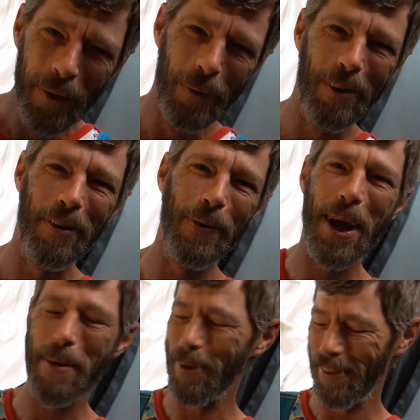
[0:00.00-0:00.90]
We'll see what
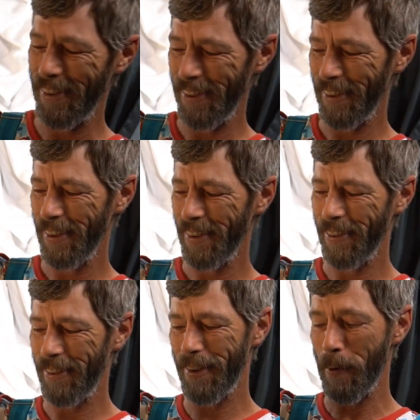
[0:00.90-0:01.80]
happens.
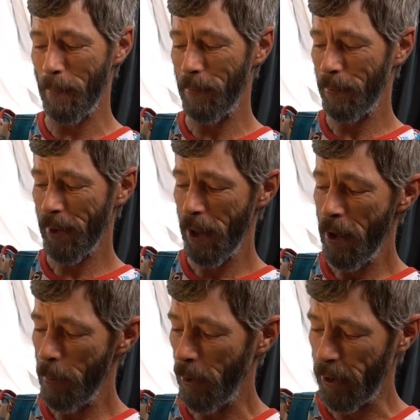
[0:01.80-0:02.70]
So,
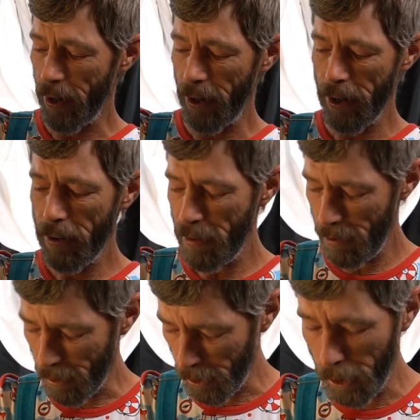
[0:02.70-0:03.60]
but there it is,
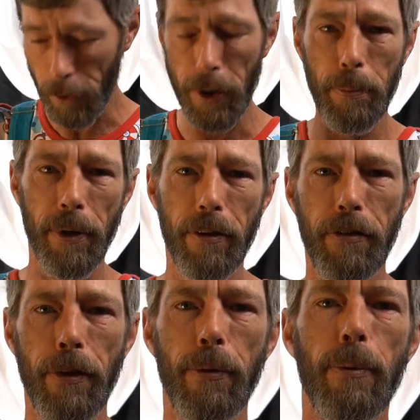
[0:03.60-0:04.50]
the Cutie Plus
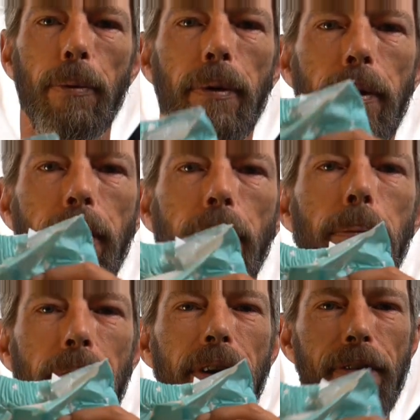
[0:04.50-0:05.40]
U little
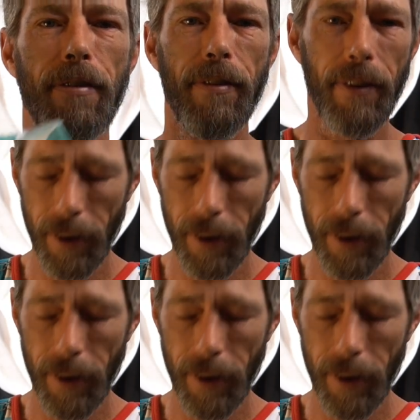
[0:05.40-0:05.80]
prints.